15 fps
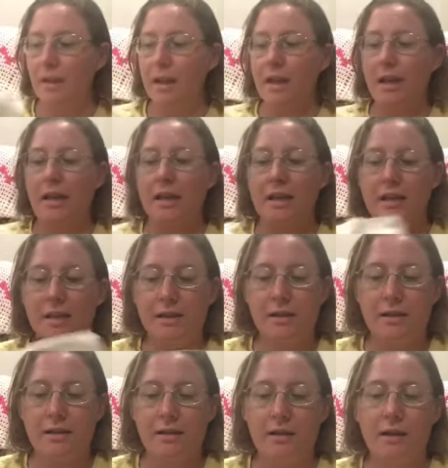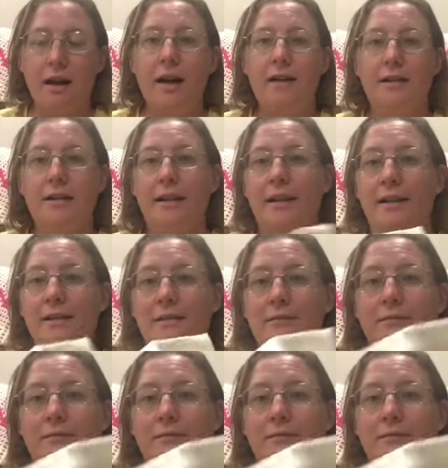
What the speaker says: is the hardanger